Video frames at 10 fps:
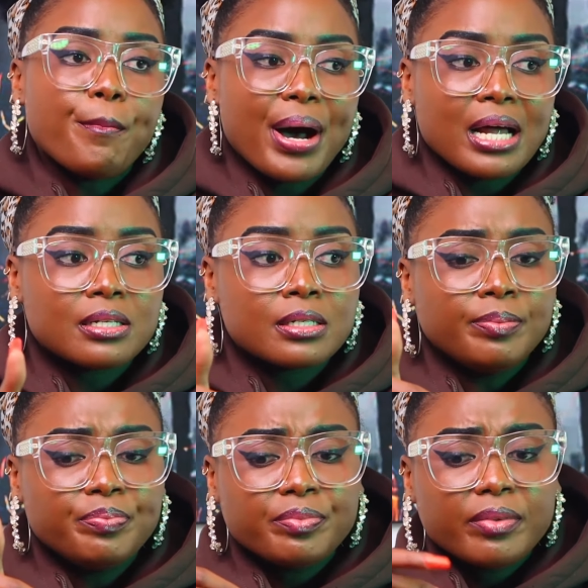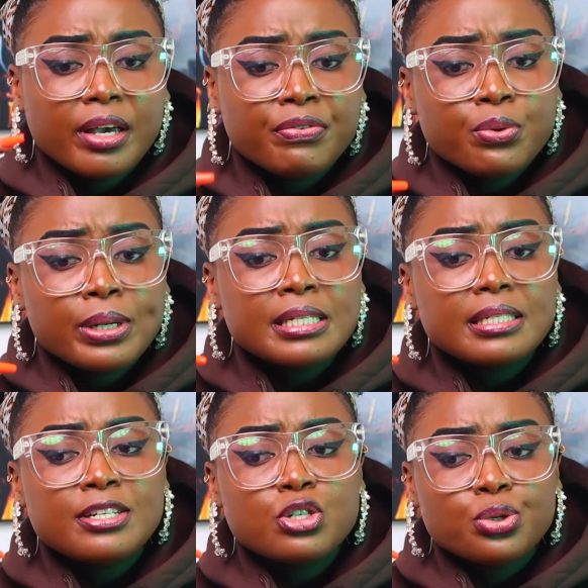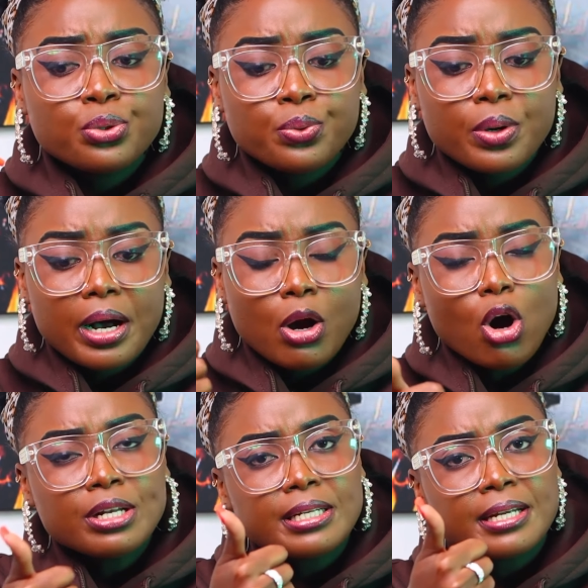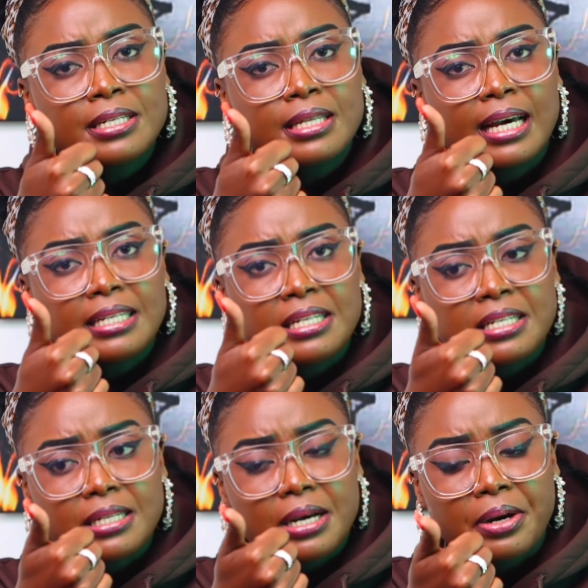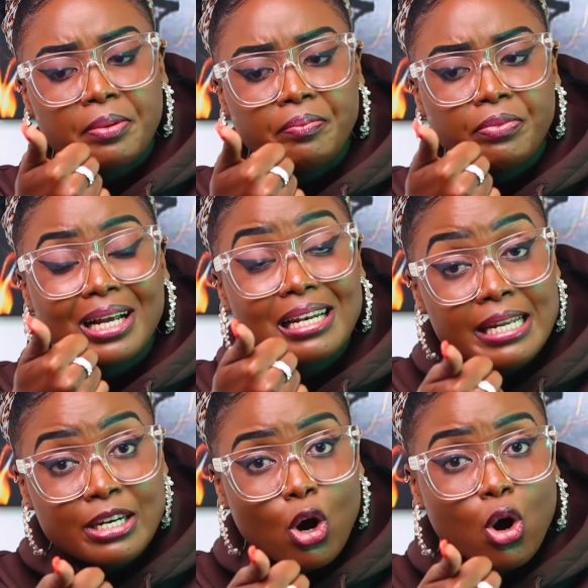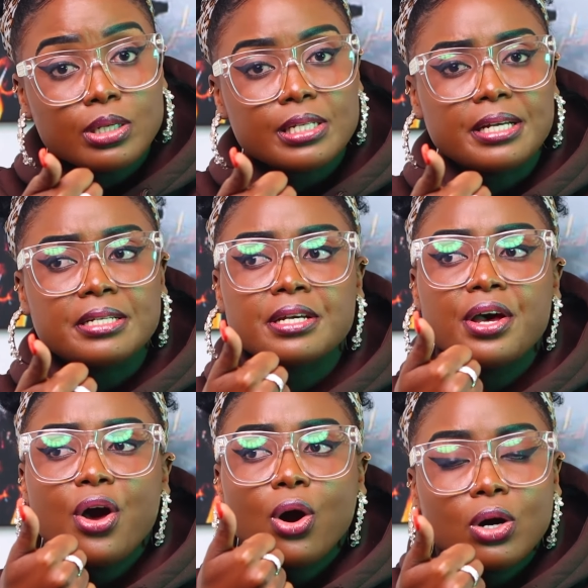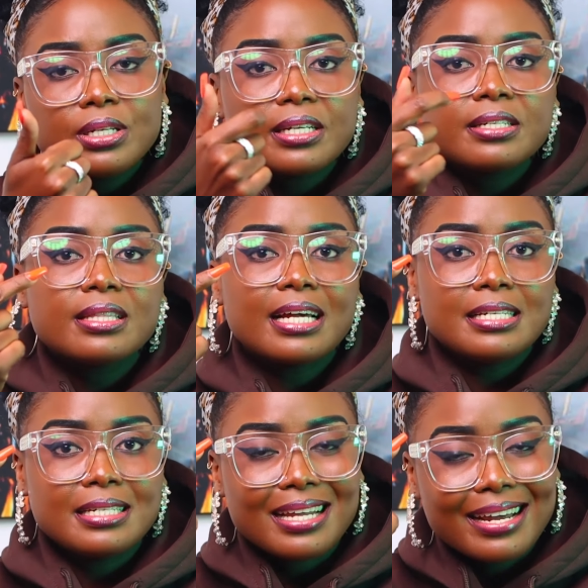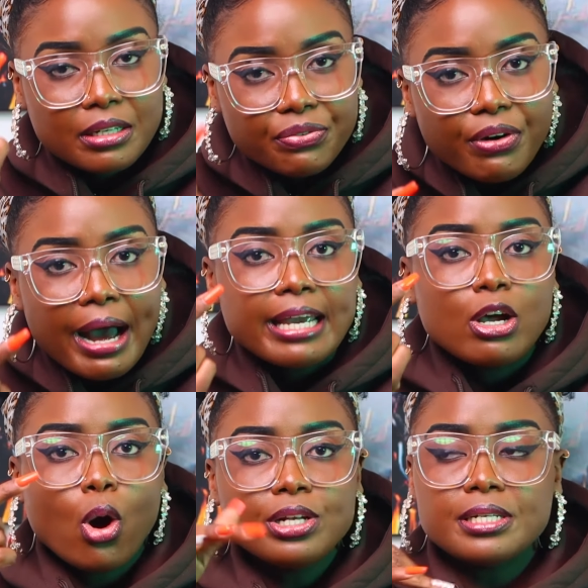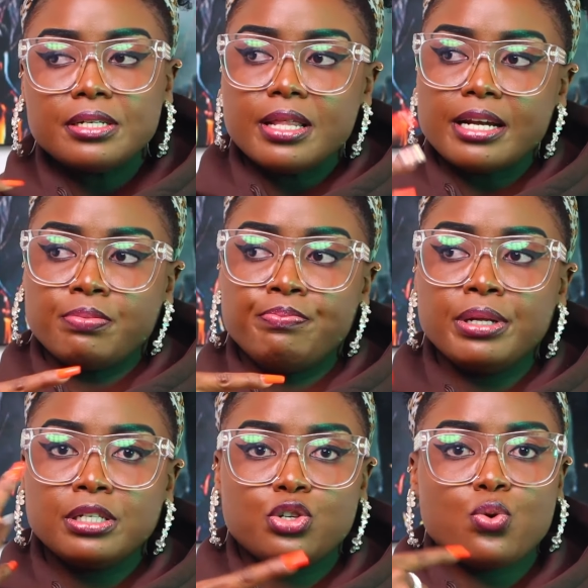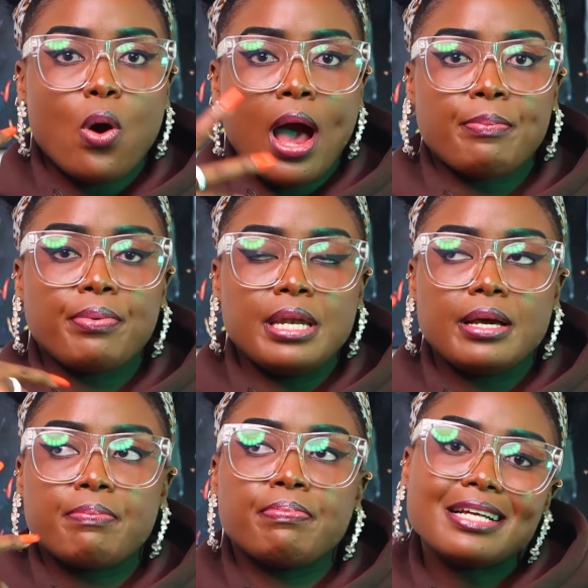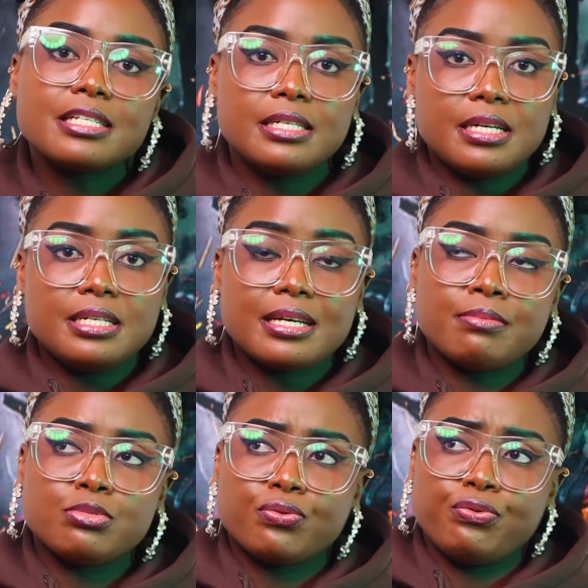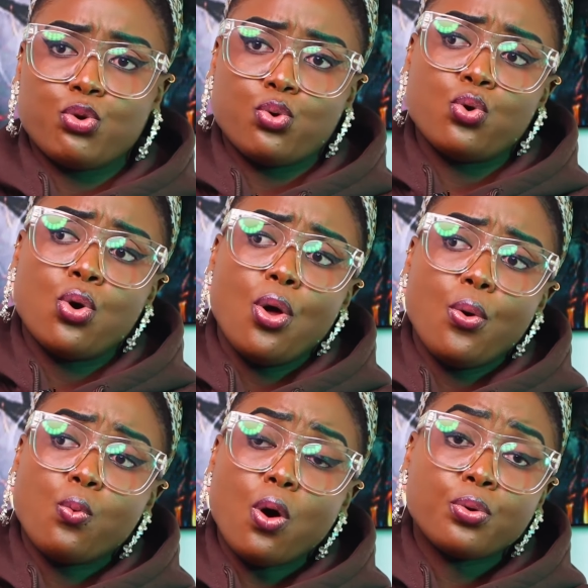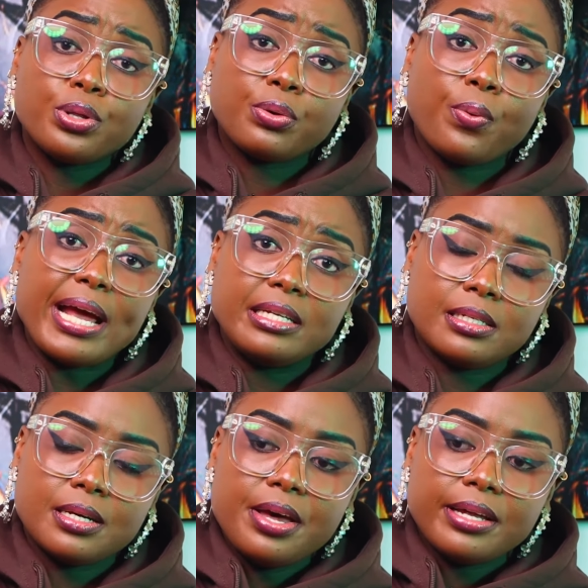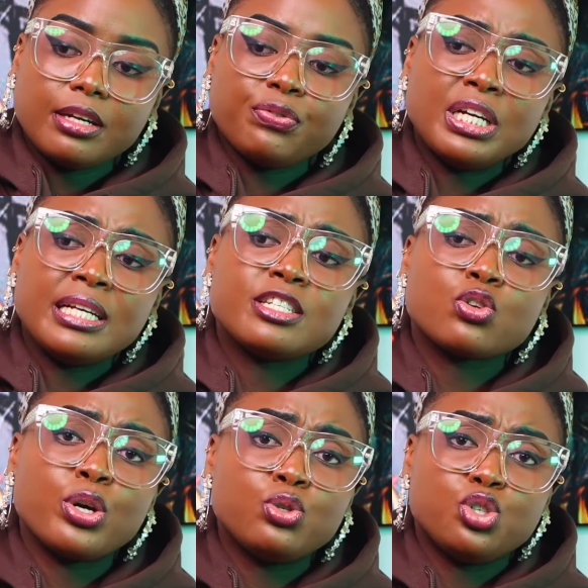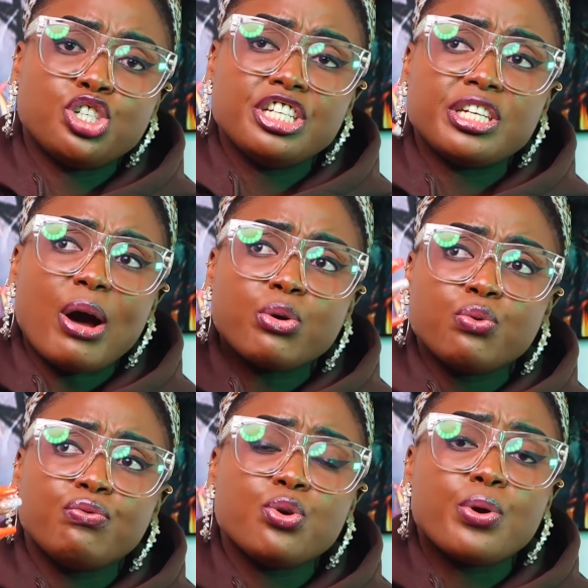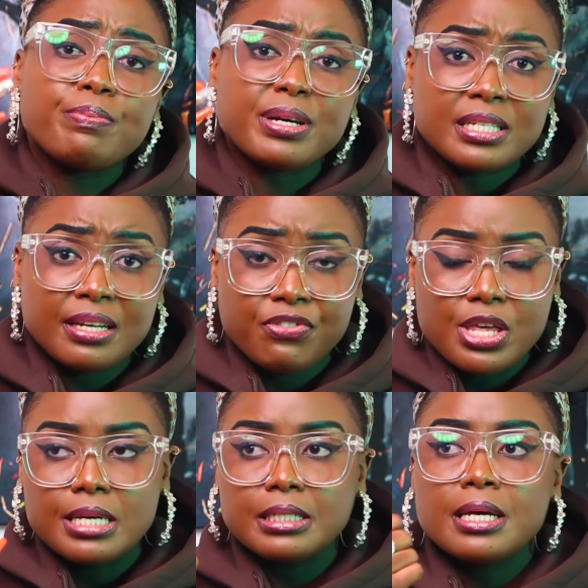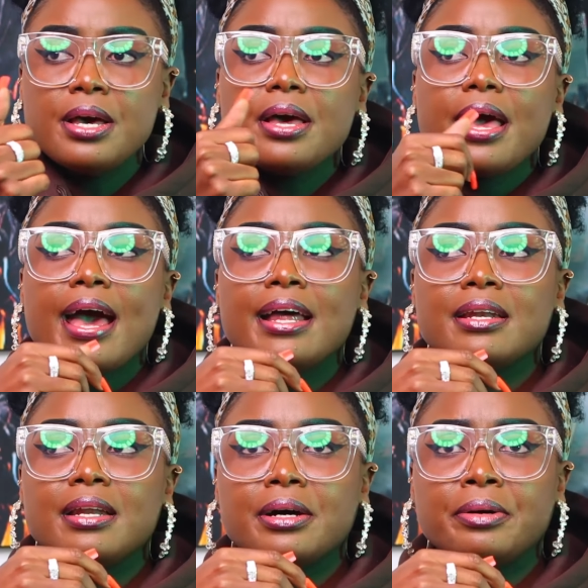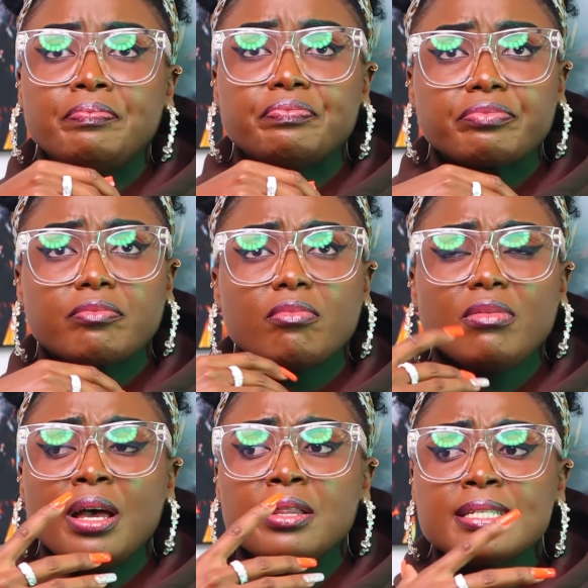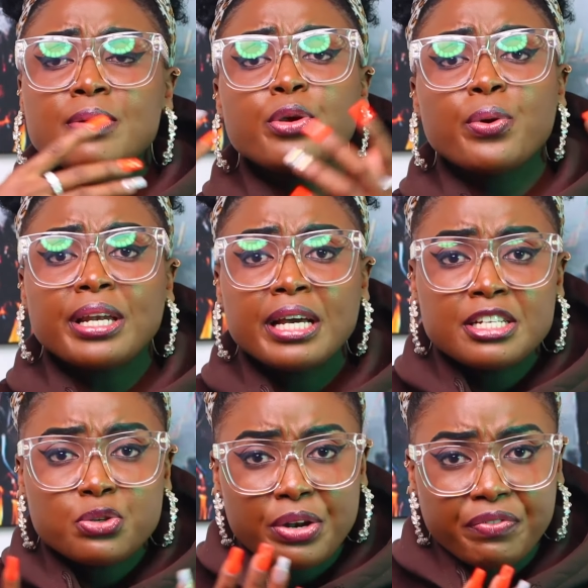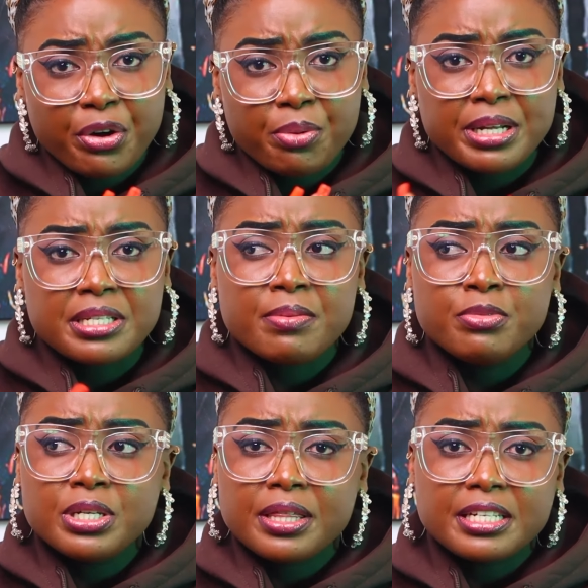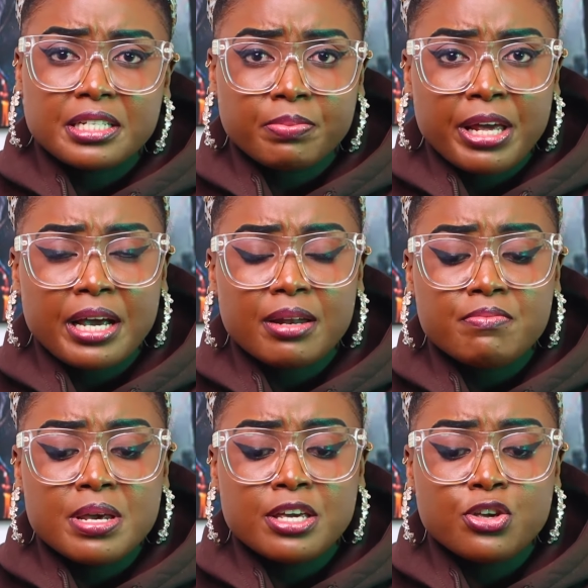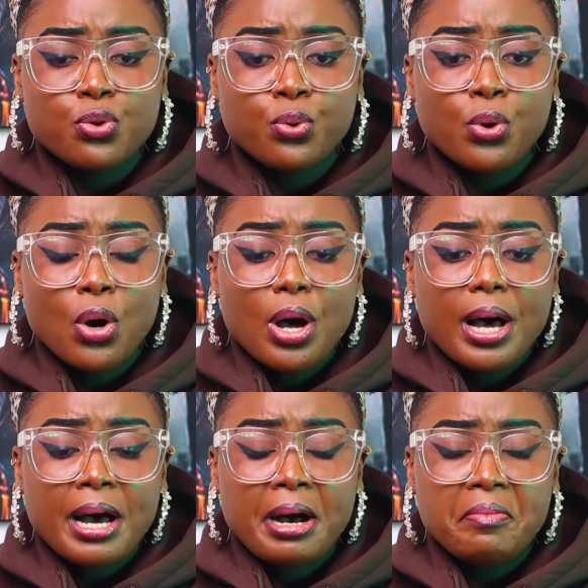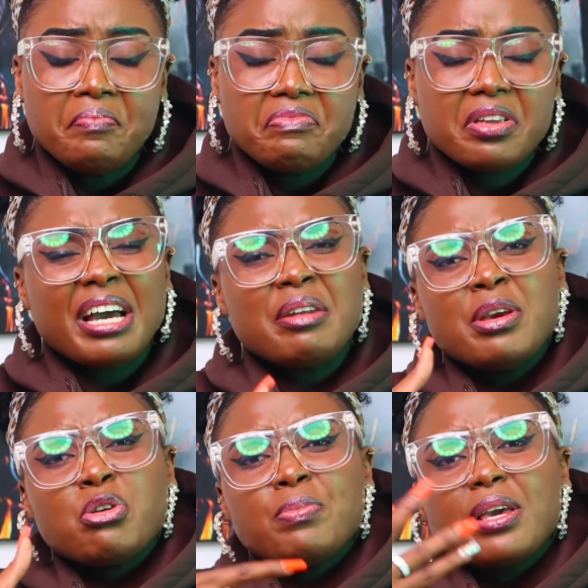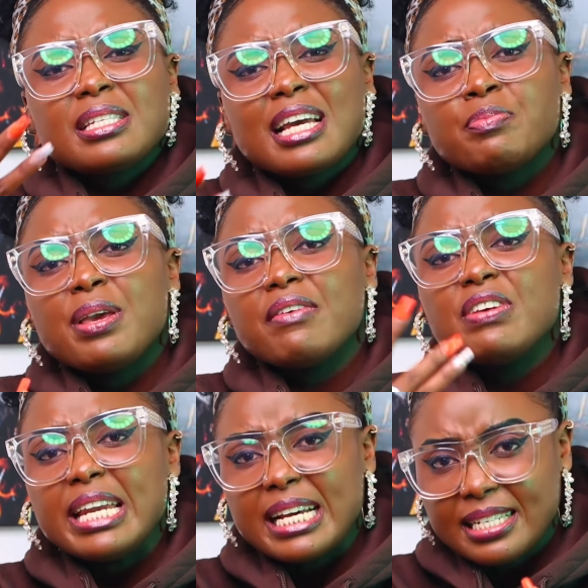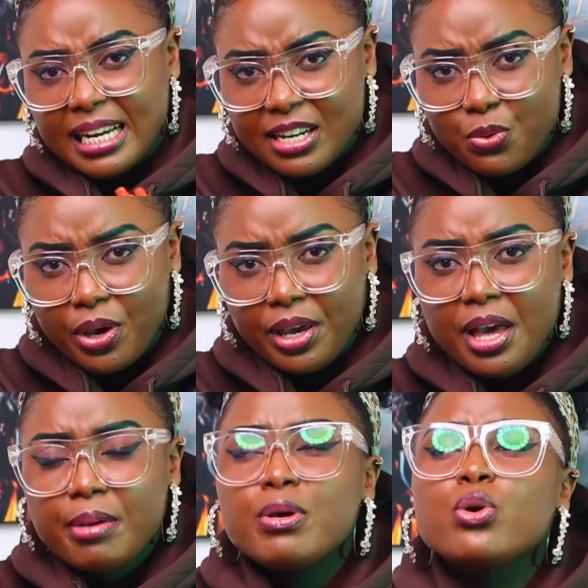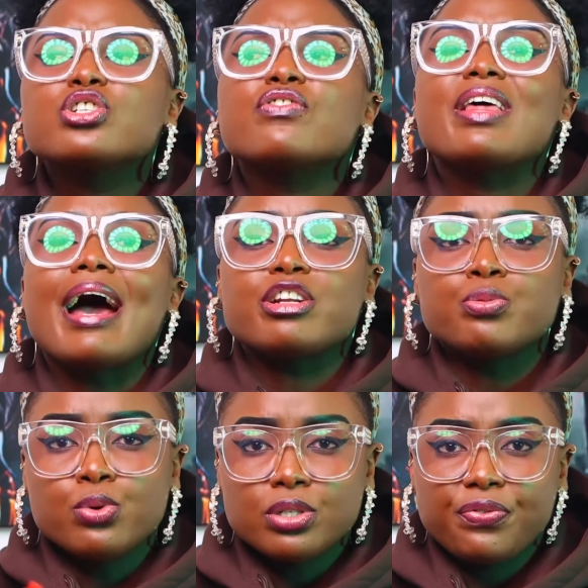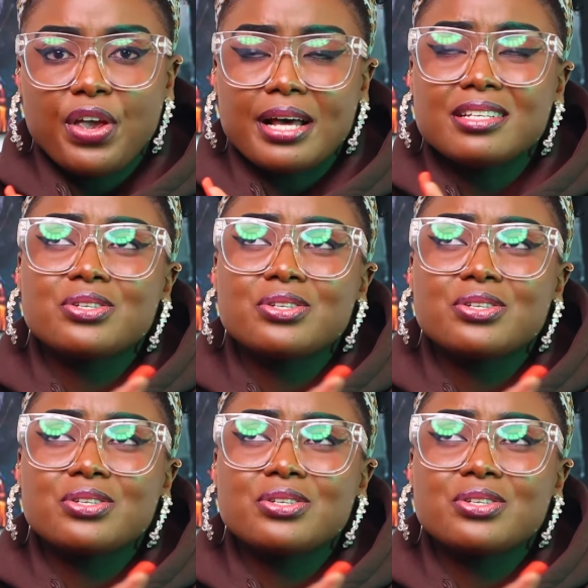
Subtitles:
But if you listen to content that is clean content that is edifying, content that builds you up in capacity in terms of your walk with Christ, definitely it's going to change how you view and perceive things. And the same way, you can get into environments, the music that is playing can make you start behaving in a certain way because of the atmosphere.